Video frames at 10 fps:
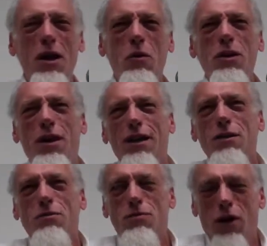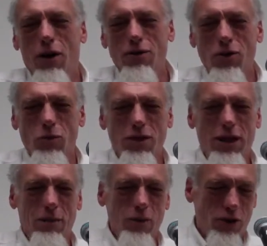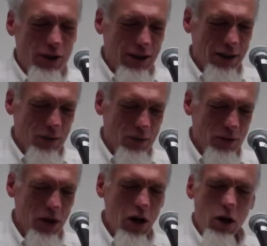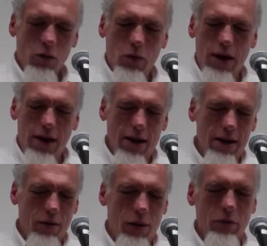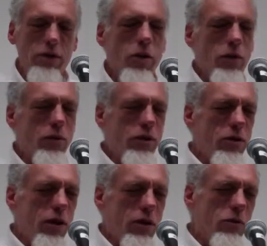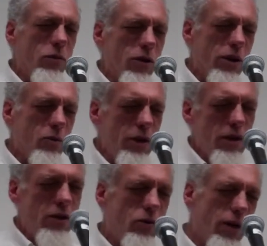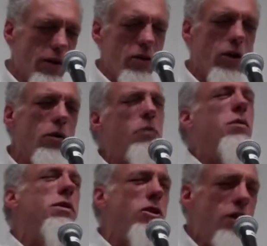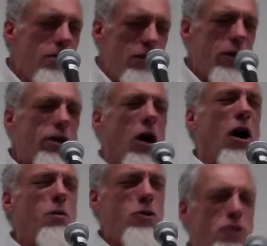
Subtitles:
We thought his ulcer was hemorrhaging because it was red, and we were working with the drug, and we just need to be very calm.